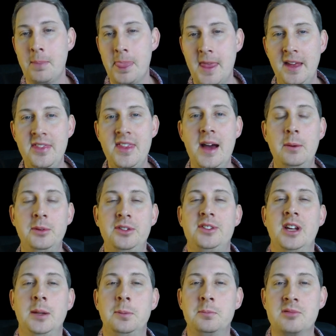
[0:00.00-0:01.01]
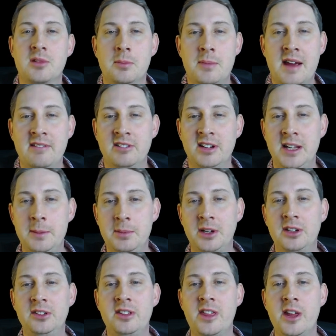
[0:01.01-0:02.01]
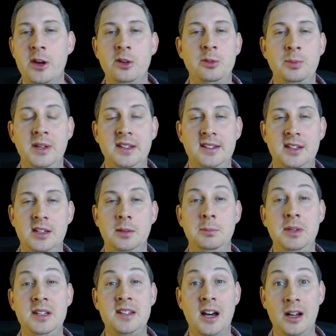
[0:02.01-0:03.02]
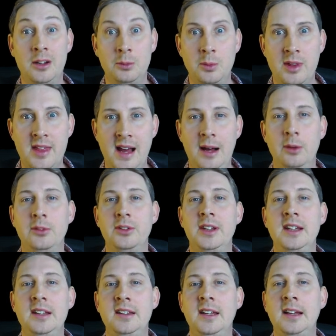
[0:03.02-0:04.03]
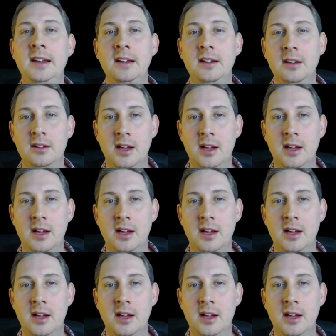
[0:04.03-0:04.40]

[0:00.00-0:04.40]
and that was done primarily because those bits can be done without needing